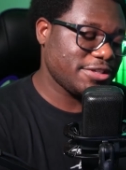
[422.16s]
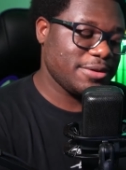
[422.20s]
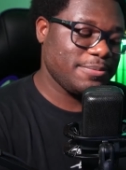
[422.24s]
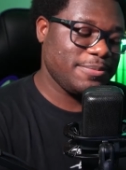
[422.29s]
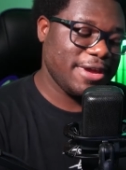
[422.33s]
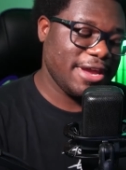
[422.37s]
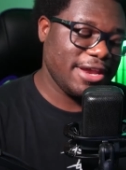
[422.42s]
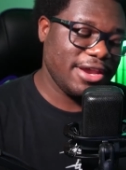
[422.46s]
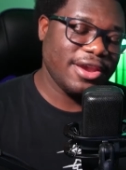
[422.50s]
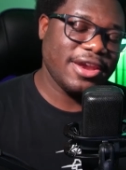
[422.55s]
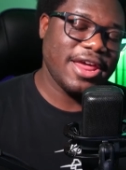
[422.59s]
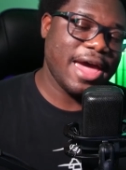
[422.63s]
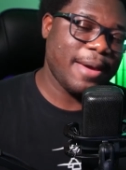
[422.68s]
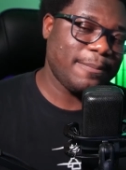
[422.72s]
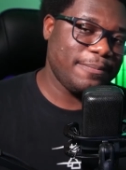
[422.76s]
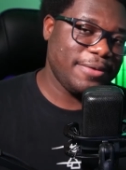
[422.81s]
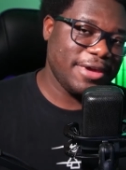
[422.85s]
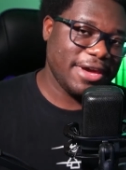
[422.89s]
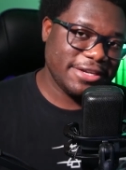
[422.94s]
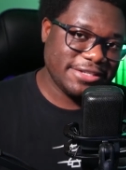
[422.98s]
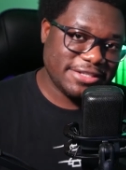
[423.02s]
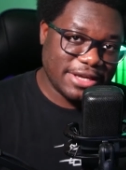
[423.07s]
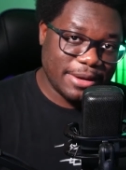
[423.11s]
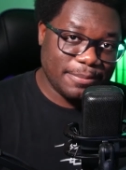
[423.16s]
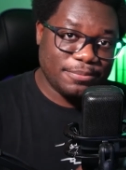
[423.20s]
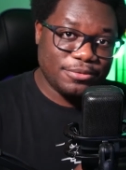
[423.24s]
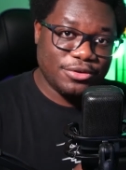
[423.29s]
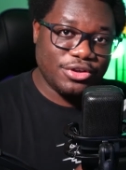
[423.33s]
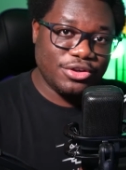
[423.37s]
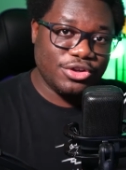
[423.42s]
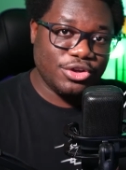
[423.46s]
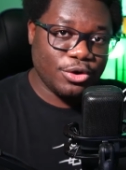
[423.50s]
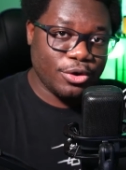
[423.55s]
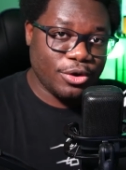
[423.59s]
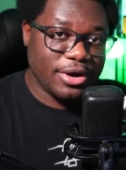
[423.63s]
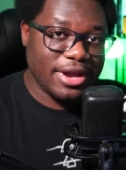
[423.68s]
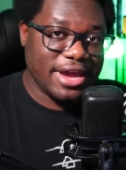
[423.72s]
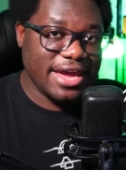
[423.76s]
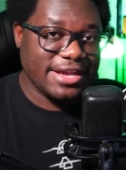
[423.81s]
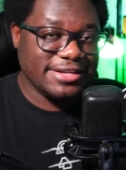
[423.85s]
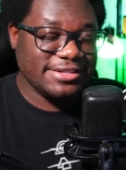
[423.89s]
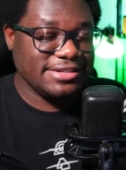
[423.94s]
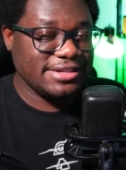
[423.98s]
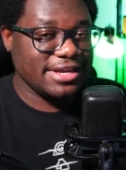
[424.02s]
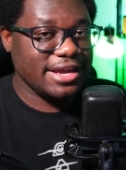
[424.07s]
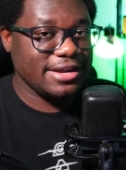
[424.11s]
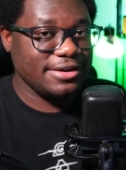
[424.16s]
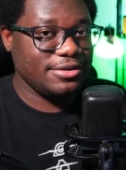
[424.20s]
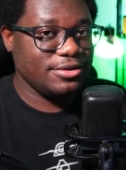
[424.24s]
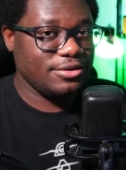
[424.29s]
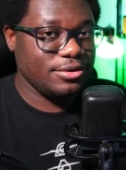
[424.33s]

Companion app picks up your headset